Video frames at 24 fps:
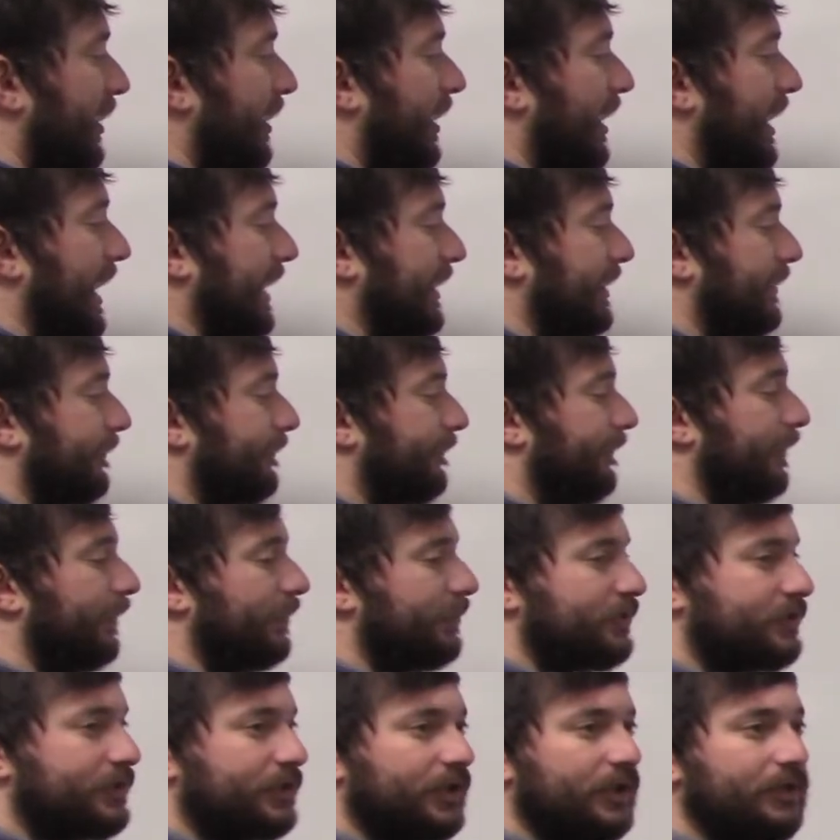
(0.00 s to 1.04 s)
at the
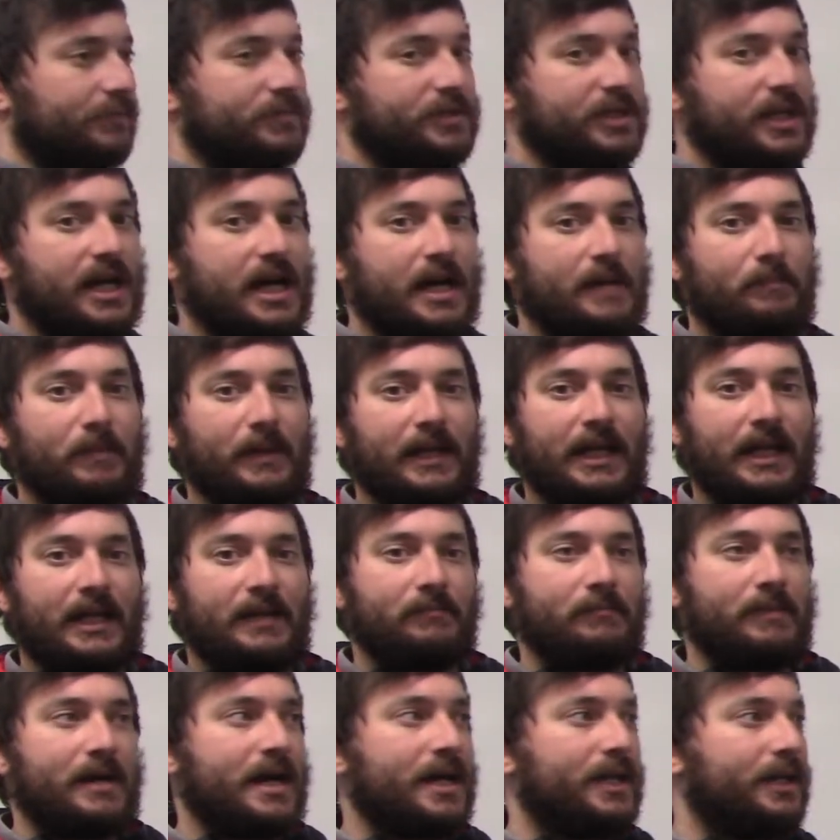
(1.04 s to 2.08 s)
first term top and
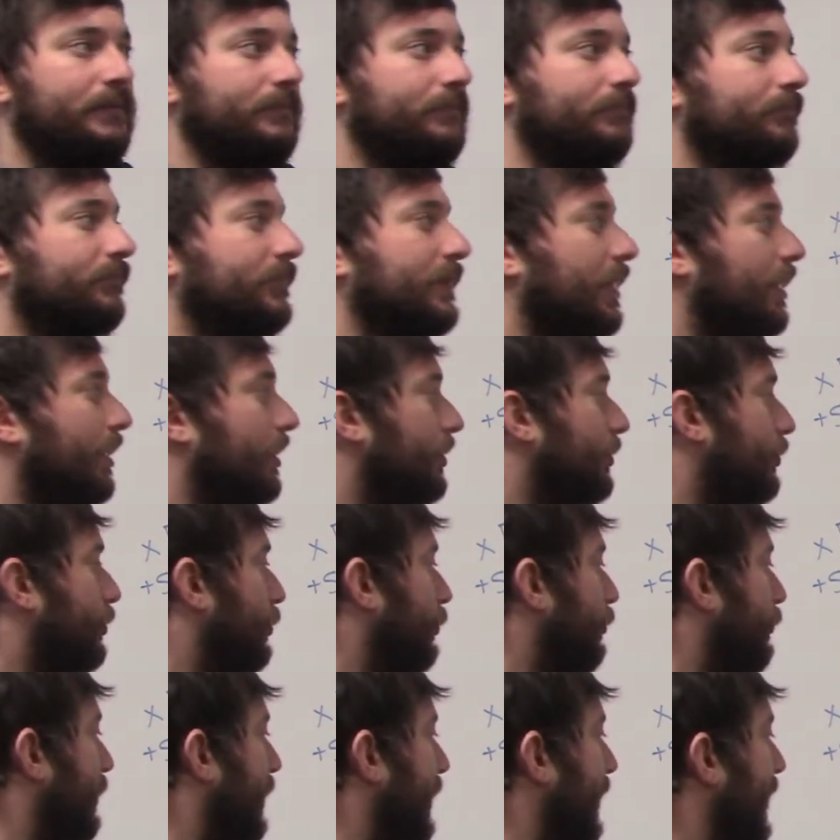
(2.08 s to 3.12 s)
bottom.
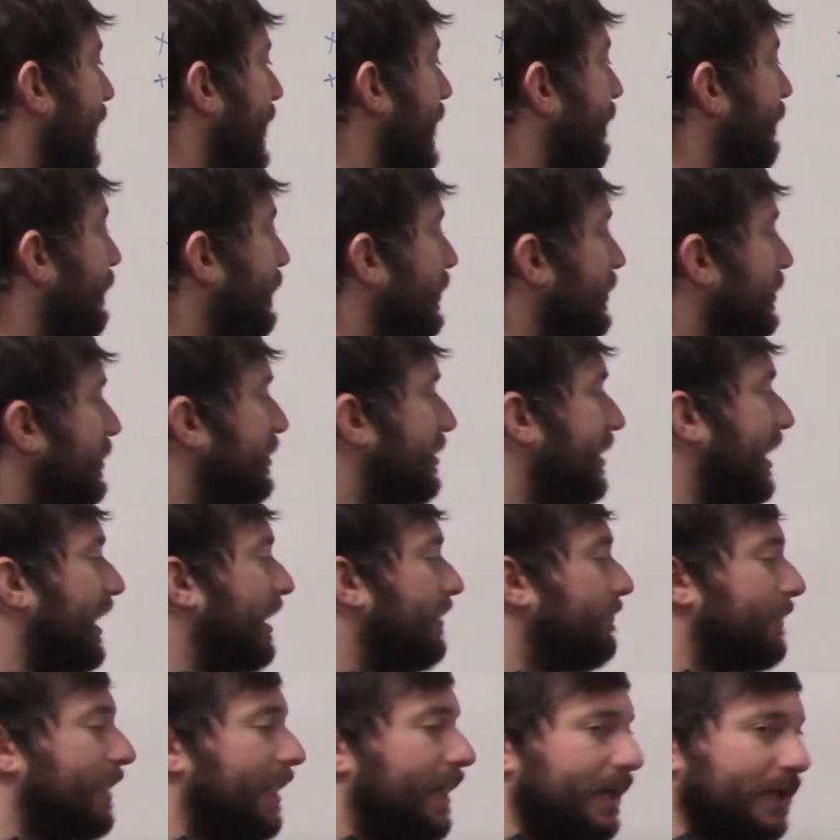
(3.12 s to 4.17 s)
Do they have the
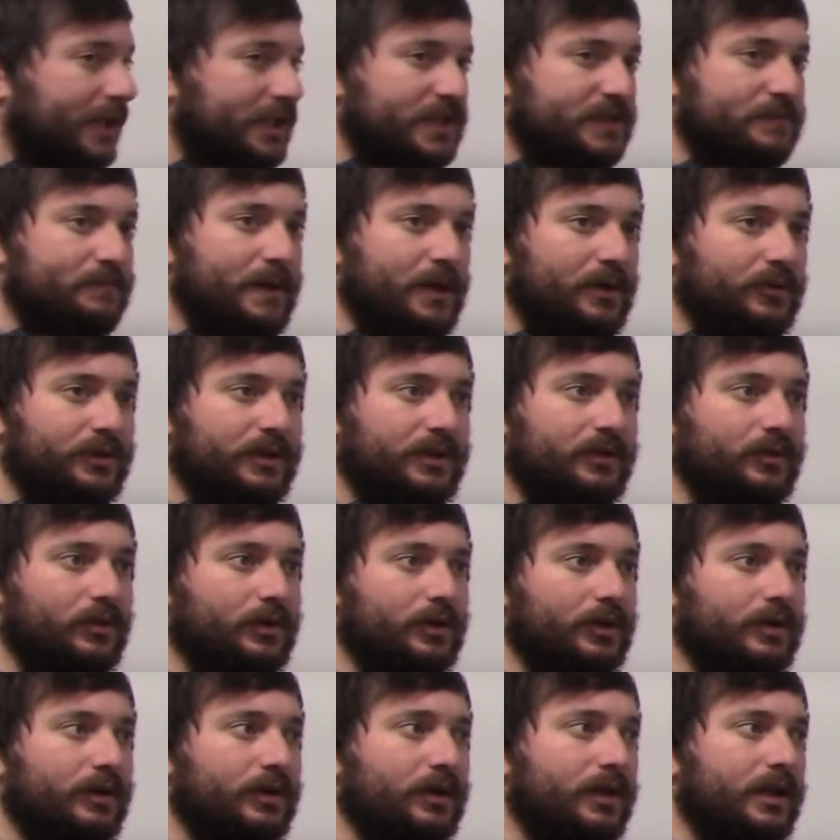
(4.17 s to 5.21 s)
same exponent,
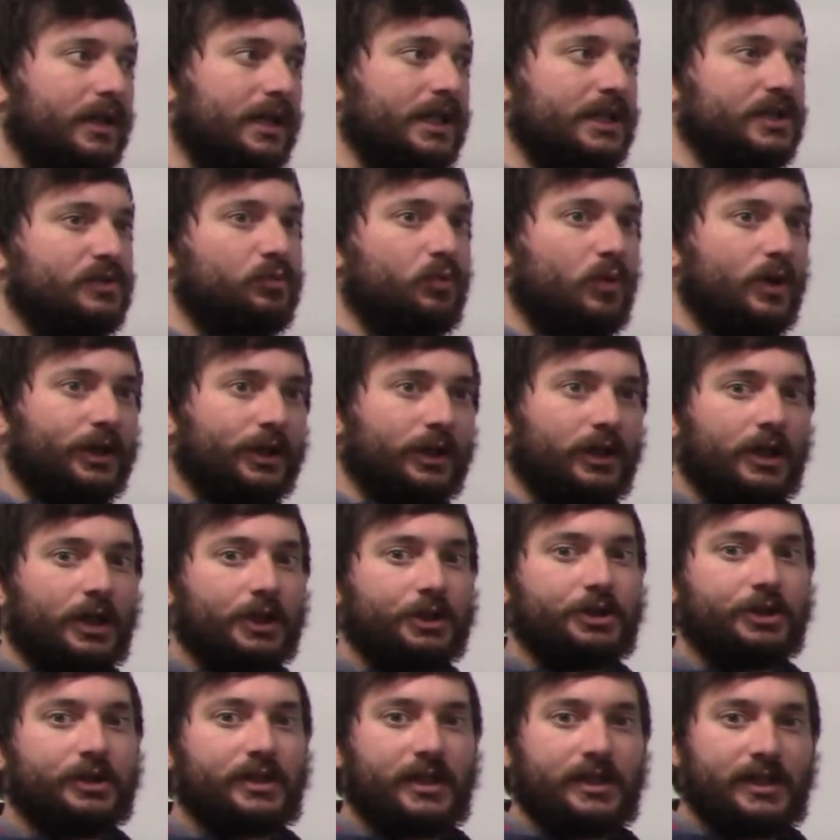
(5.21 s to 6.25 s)
or is one
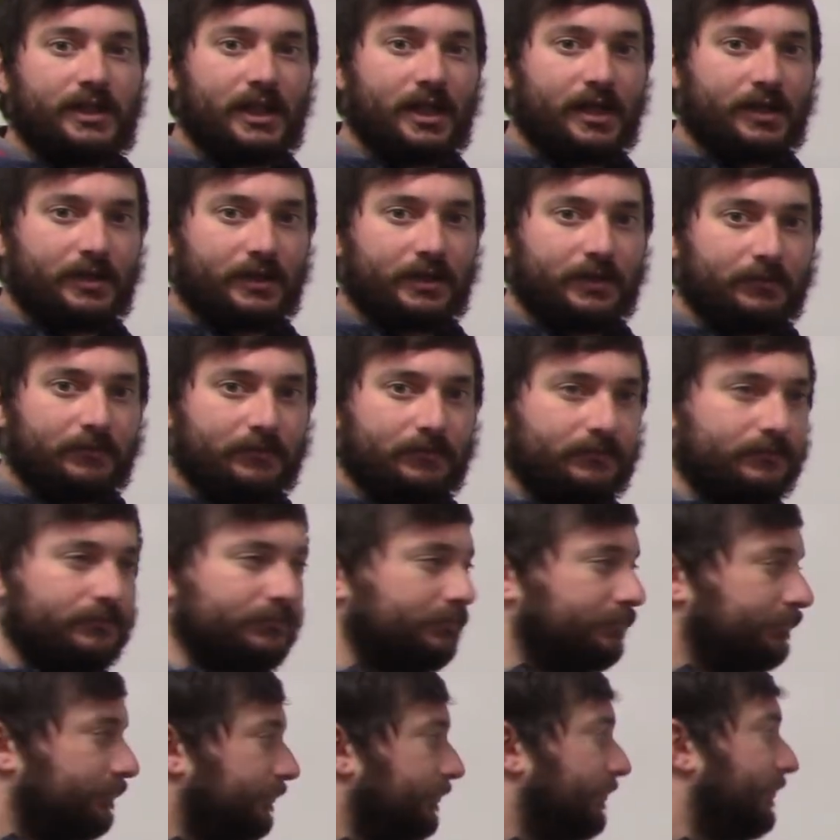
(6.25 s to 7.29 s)
larger than the other?
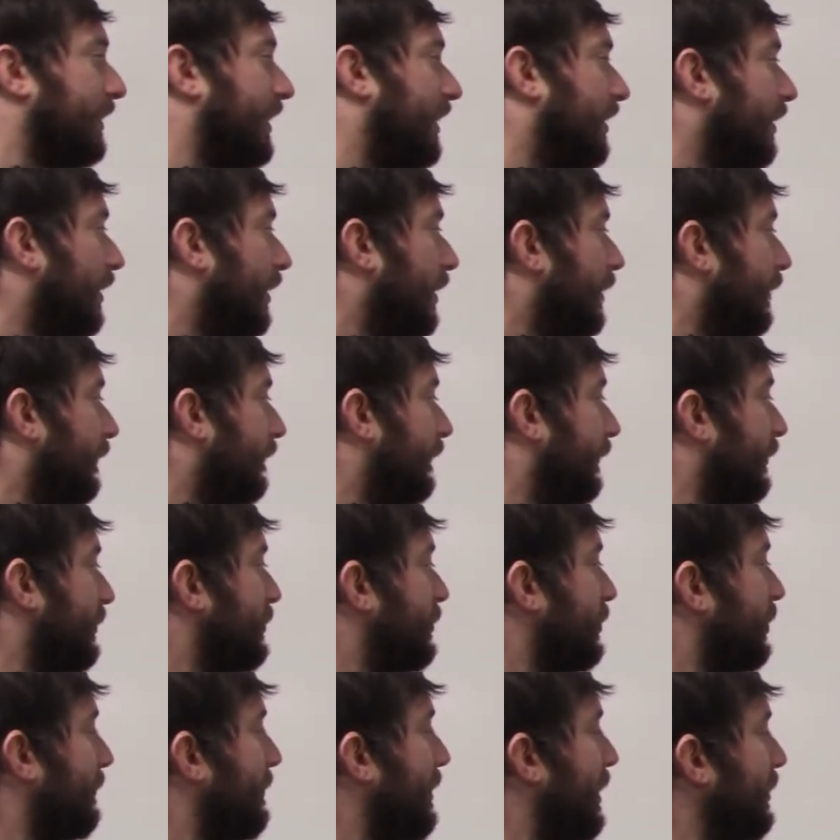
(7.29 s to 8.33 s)
Okay. First
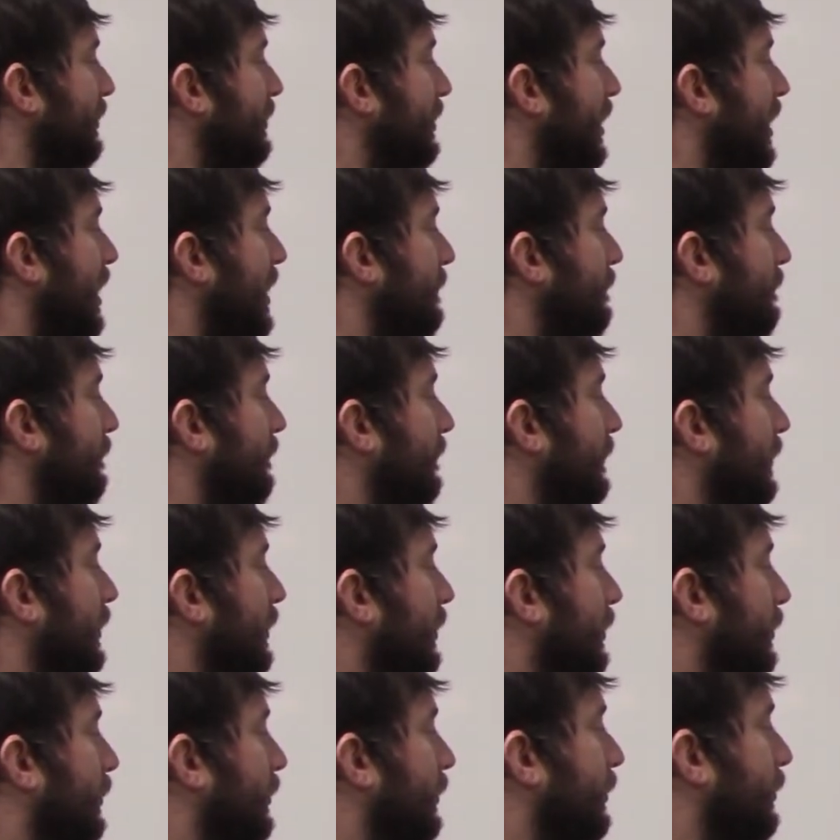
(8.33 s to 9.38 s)
term on top,
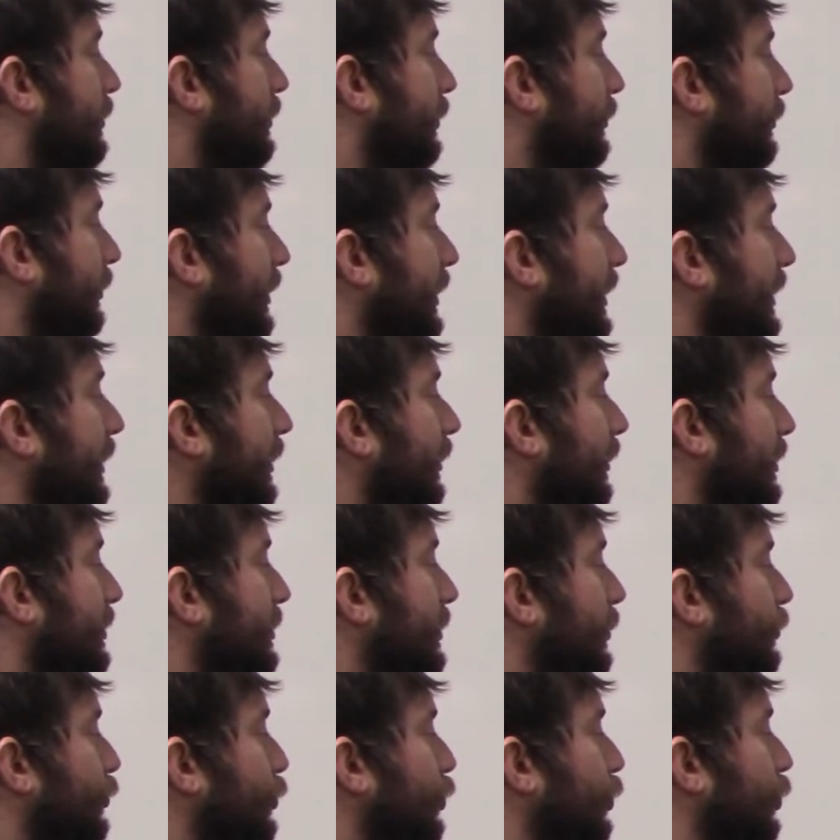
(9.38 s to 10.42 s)
the degree here is
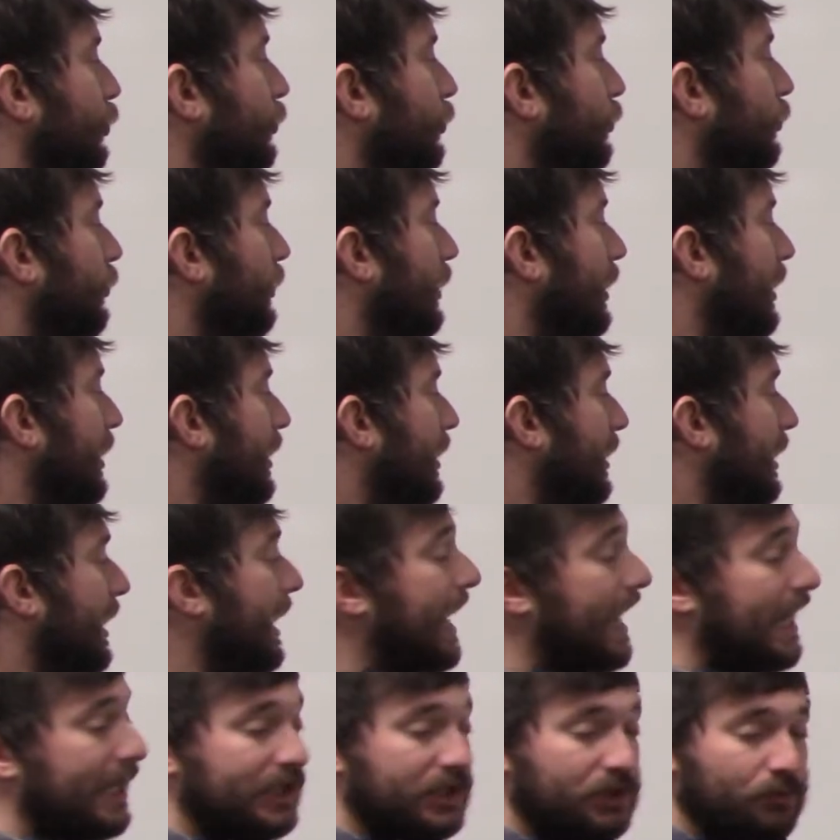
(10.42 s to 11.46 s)
a 2,
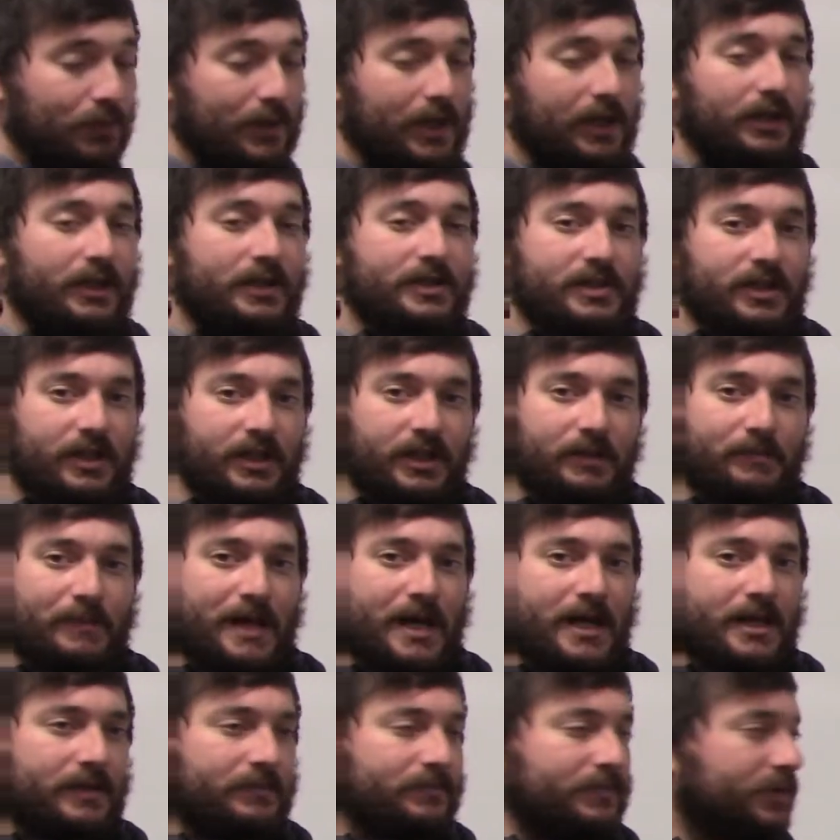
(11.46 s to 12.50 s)
as well as on the
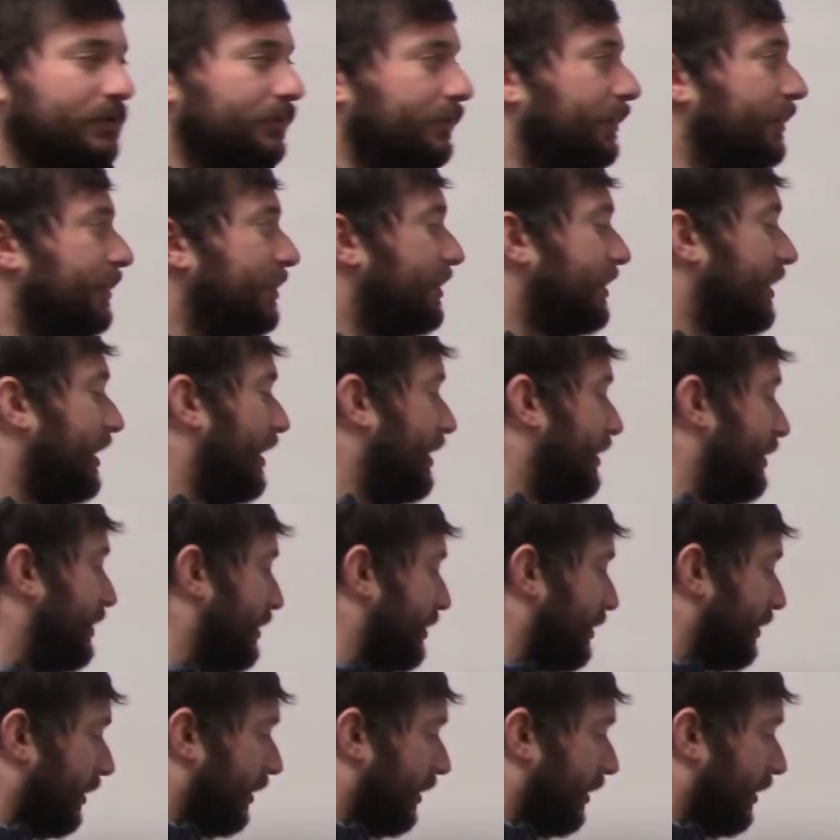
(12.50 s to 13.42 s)
bottom. So in this case,